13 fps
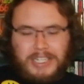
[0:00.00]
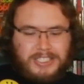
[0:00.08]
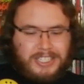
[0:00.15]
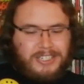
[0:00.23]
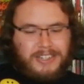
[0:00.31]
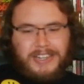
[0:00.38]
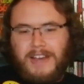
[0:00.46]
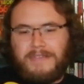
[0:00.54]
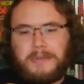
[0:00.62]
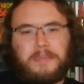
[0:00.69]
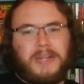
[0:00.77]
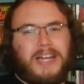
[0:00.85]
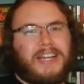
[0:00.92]
basically
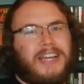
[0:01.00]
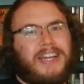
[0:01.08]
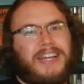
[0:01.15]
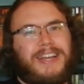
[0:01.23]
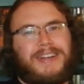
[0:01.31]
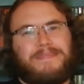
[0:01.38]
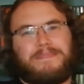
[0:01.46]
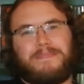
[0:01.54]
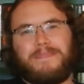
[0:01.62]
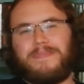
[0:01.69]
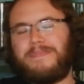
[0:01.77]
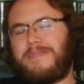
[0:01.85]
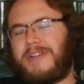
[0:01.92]
never played
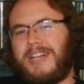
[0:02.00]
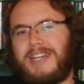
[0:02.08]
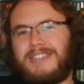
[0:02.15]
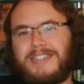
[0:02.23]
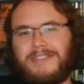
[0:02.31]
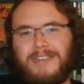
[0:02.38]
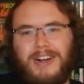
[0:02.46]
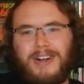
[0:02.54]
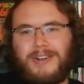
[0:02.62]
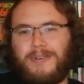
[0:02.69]
any classic